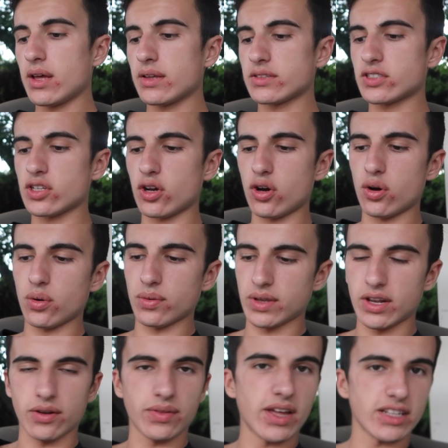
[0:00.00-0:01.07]
So,
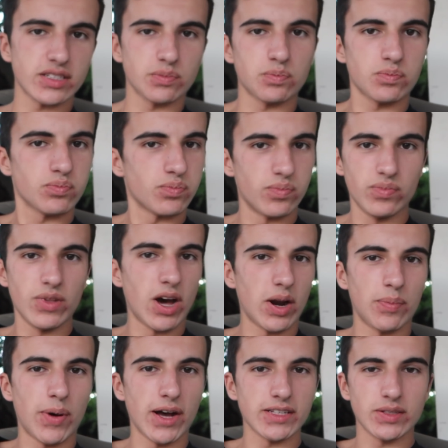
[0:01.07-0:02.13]
you know, that's not
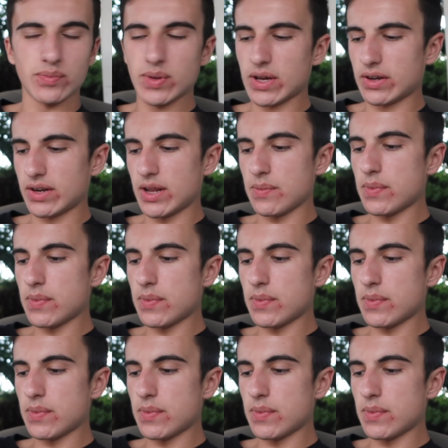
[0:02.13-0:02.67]
a possibility,